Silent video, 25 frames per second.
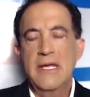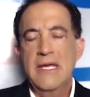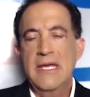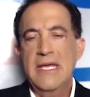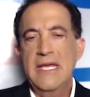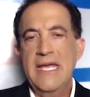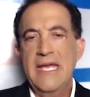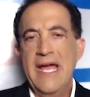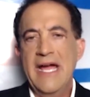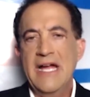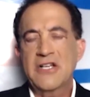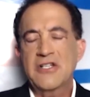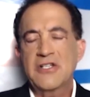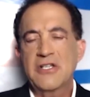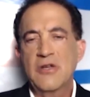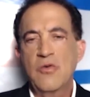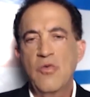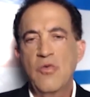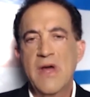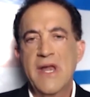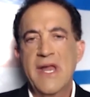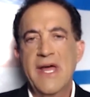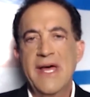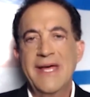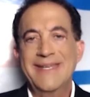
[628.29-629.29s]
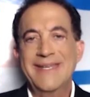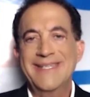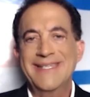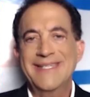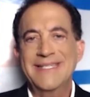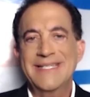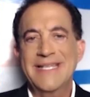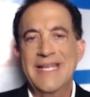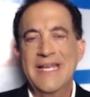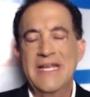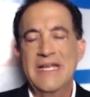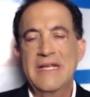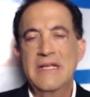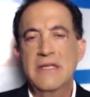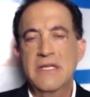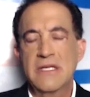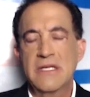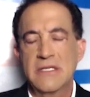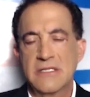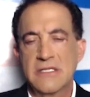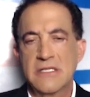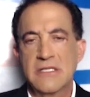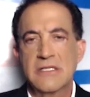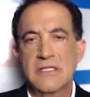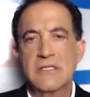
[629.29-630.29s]
He actually went on to say,
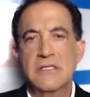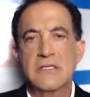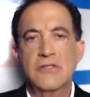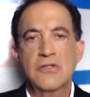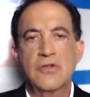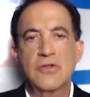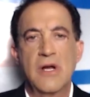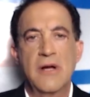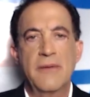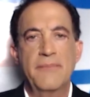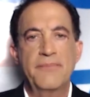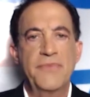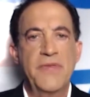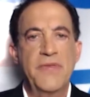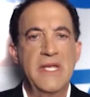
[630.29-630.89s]
this is Trump,